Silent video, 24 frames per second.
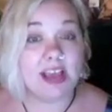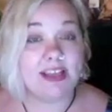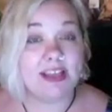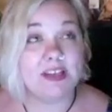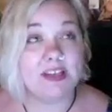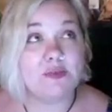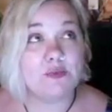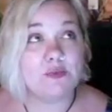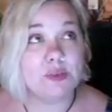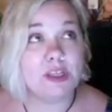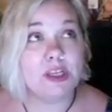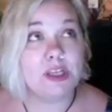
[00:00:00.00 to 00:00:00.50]

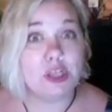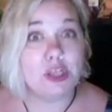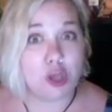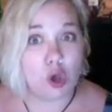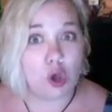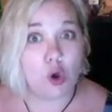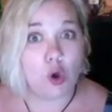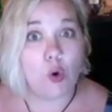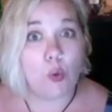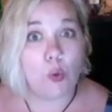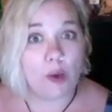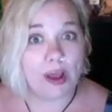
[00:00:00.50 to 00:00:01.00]
really
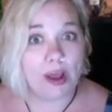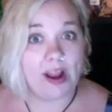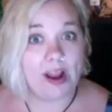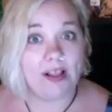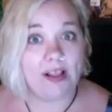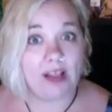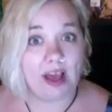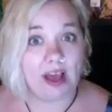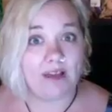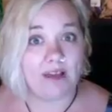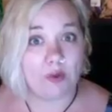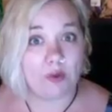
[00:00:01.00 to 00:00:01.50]
know what a
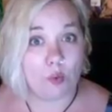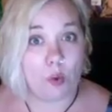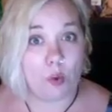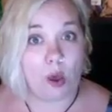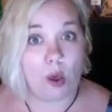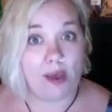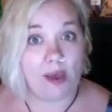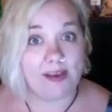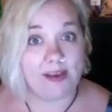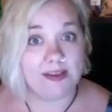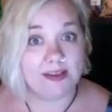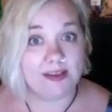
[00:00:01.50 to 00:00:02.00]
lot of it
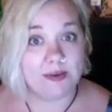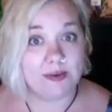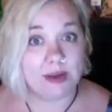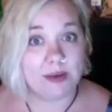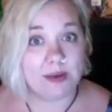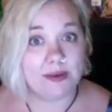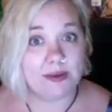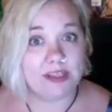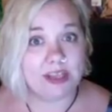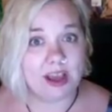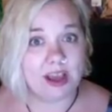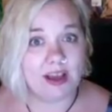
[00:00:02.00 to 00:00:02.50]
was when I
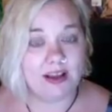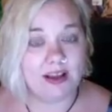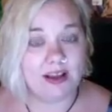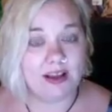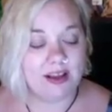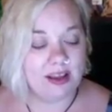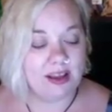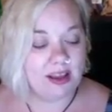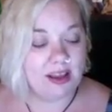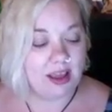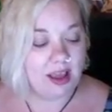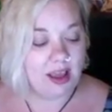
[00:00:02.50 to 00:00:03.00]
was young.
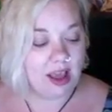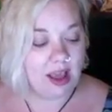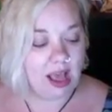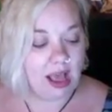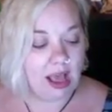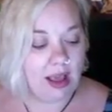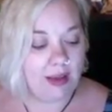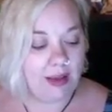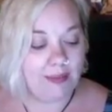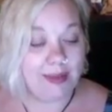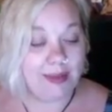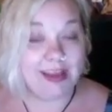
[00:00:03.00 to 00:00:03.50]

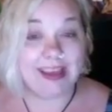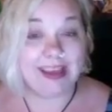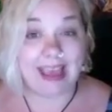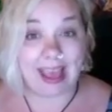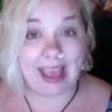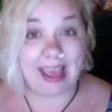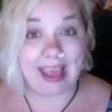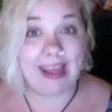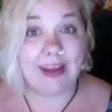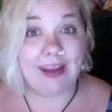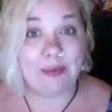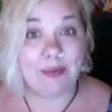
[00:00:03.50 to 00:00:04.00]

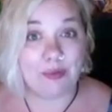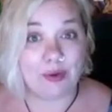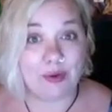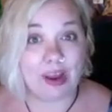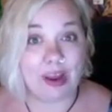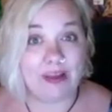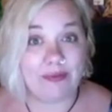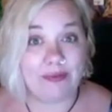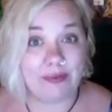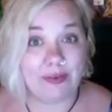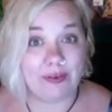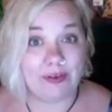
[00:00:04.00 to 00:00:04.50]
Again, I'm
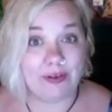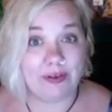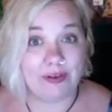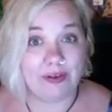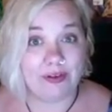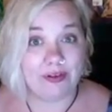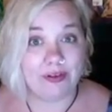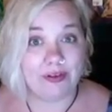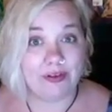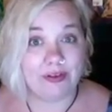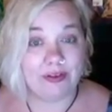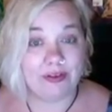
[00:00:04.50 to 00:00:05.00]

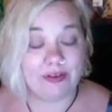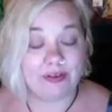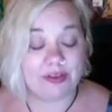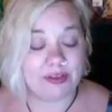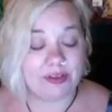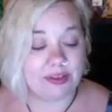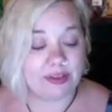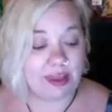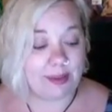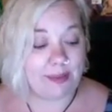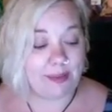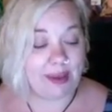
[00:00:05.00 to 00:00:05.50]
grateful
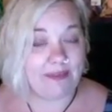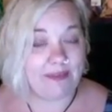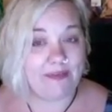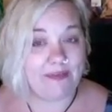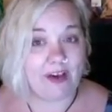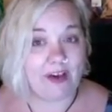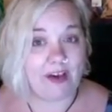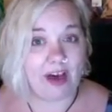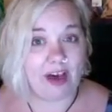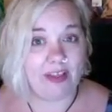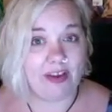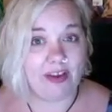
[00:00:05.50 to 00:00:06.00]
that my
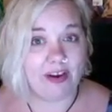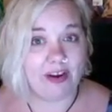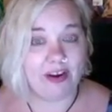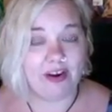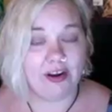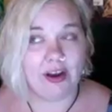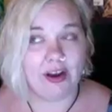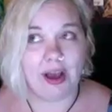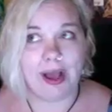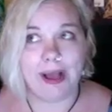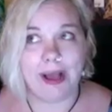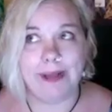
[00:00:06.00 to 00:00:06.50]
father,
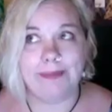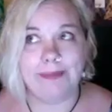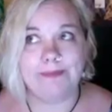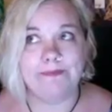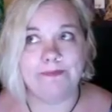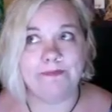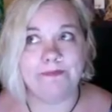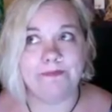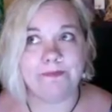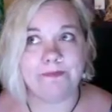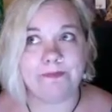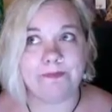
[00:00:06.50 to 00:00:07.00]

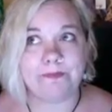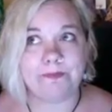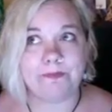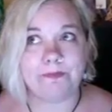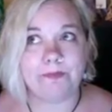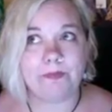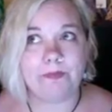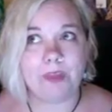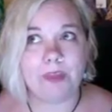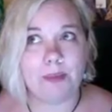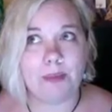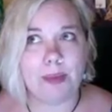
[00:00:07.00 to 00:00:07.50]

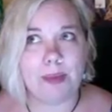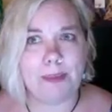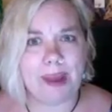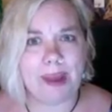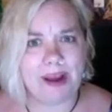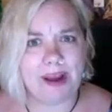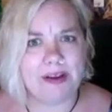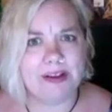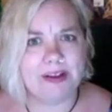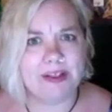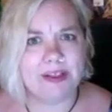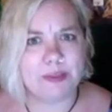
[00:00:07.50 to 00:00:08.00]
my
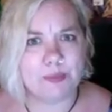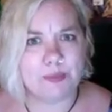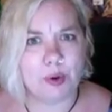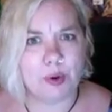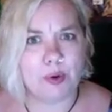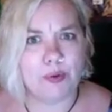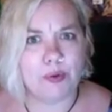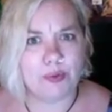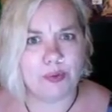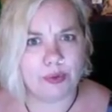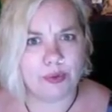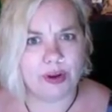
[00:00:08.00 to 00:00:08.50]
parents
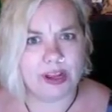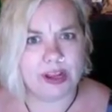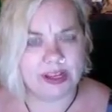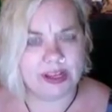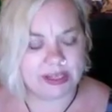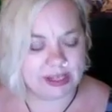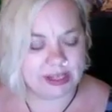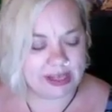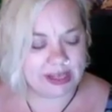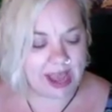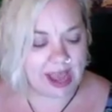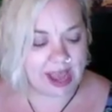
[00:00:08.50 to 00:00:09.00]
both were
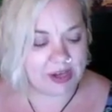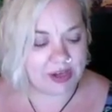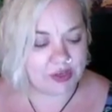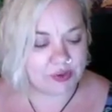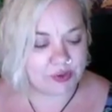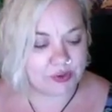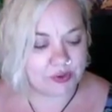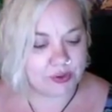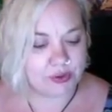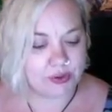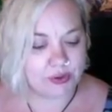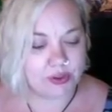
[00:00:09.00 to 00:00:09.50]
into
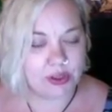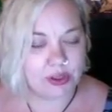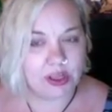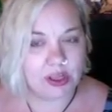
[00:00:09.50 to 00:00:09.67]
natural,